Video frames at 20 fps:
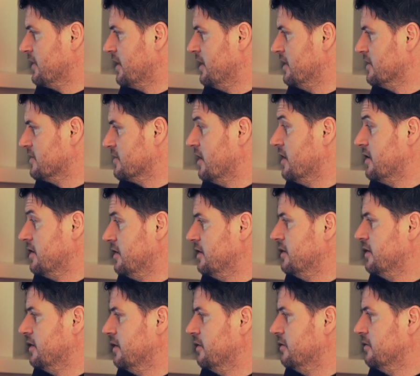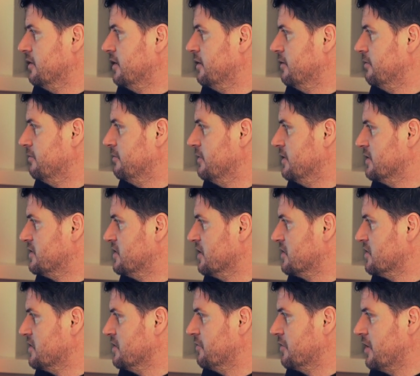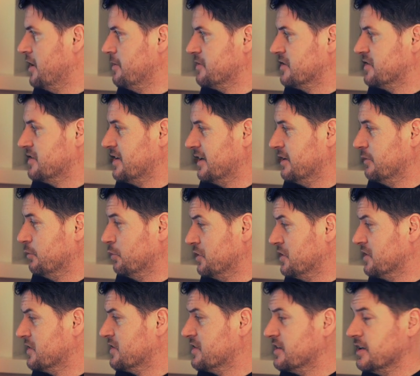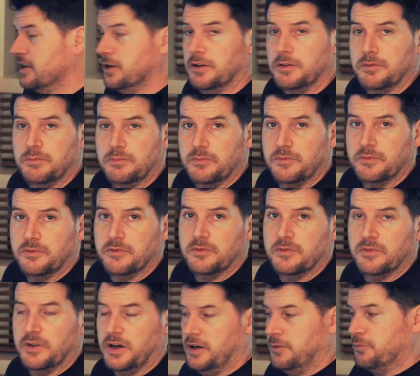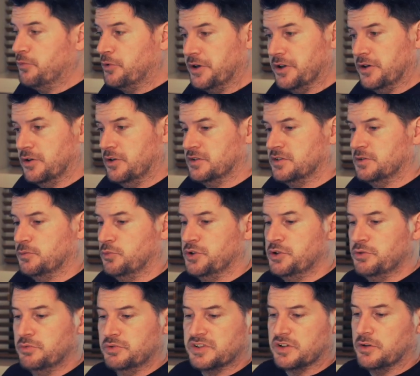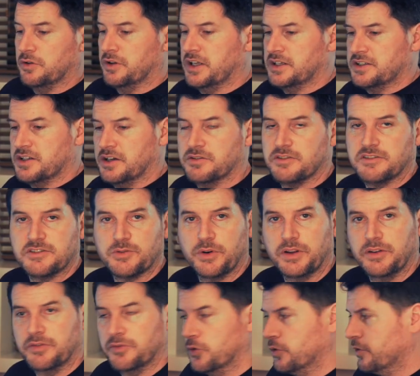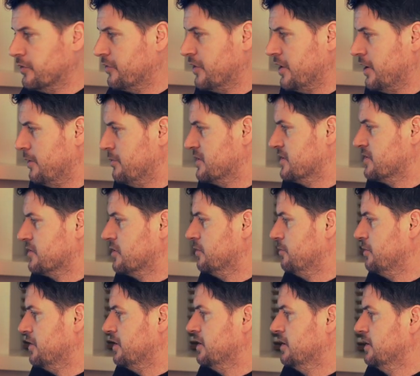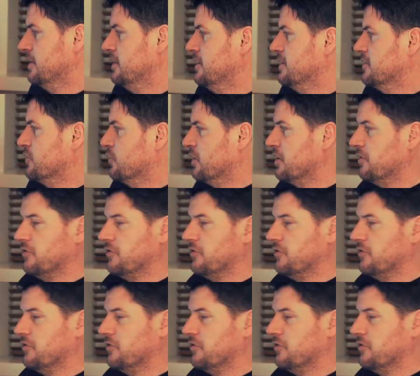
has got a 60 frames a second, which is still pretty awesome. When you slow that down to 24 frames, it's going to be, it's going to